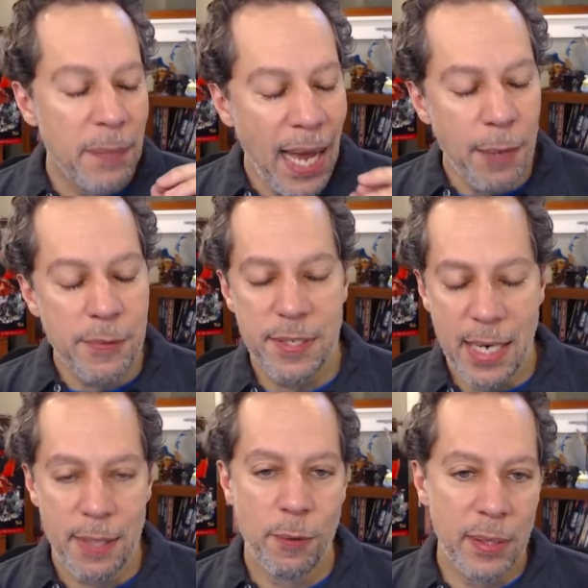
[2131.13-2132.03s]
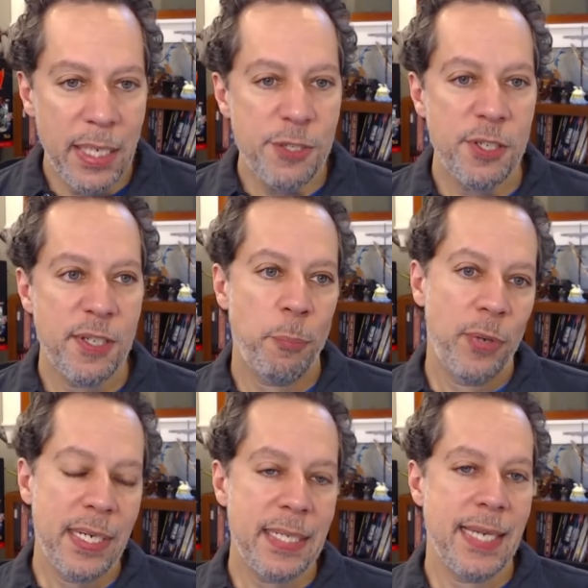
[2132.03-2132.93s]
I would say the Lich is a
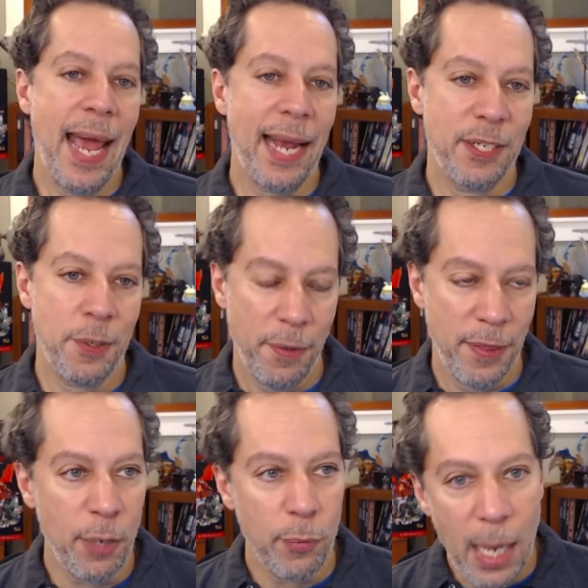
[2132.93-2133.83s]
pretty tactical thing.